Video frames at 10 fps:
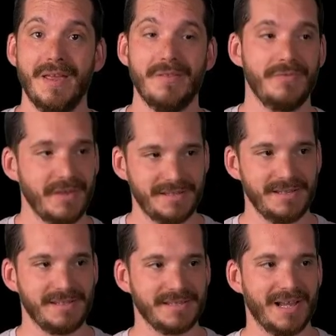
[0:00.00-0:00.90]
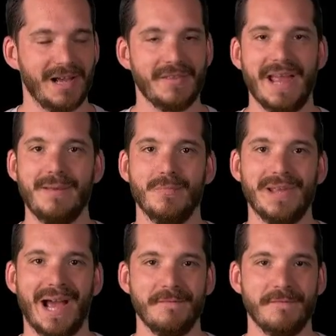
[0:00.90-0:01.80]
this is the name we
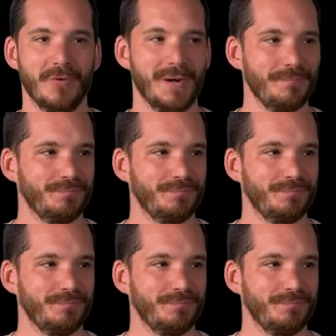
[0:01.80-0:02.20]
have for it.